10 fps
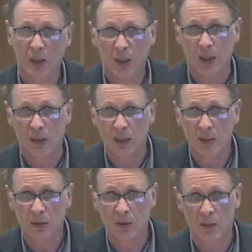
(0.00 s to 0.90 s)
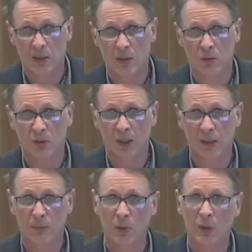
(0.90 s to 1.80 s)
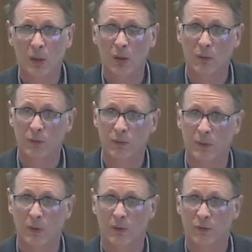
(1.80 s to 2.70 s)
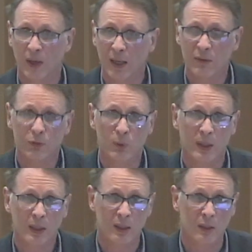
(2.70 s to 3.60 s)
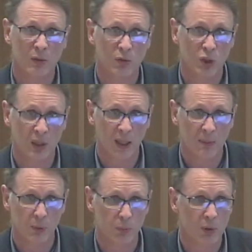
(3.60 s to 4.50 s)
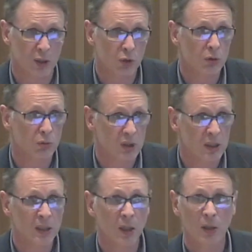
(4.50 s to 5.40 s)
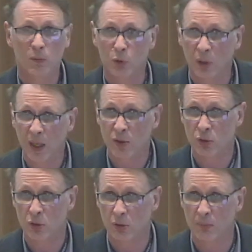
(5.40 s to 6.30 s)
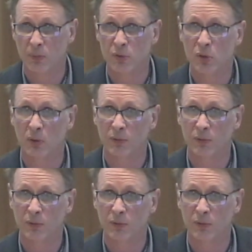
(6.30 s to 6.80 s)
And yet, this is the time of life where in the general population you see the largest numbers of